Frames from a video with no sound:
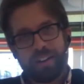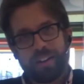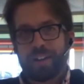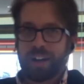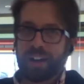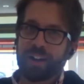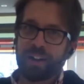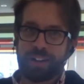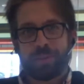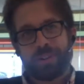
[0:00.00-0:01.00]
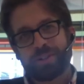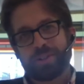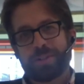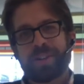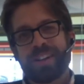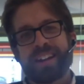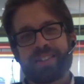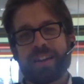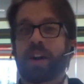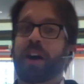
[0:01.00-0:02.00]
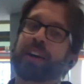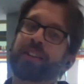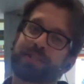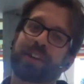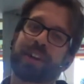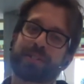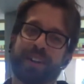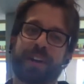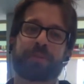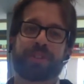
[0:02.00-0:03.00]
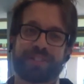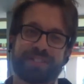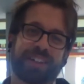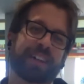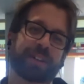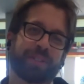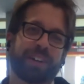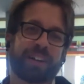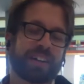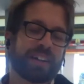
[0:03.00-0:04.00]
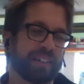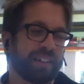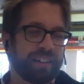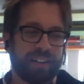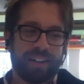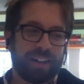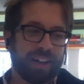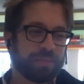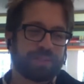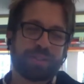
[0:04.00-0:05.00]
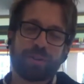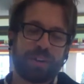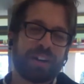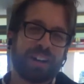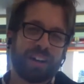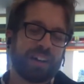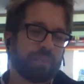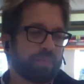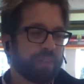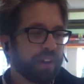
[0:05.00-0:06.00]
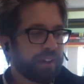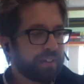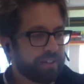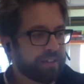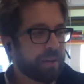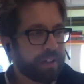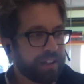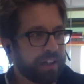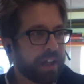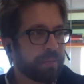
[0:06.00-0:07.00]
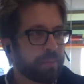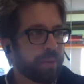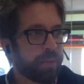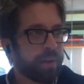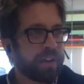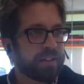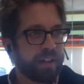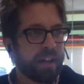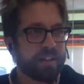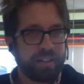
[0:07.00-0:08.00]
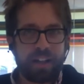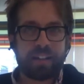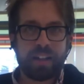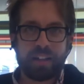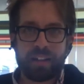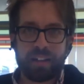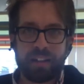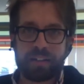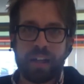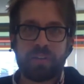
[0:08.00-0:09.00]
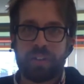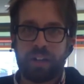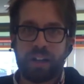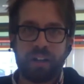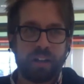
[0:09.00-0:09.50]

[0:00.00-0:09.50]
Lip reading: hey honey, what did you do today? It's like, oh, I stood outside with a sign, right? And I'm so great at it. Somebody came up with a way to kind of take that to the next level. And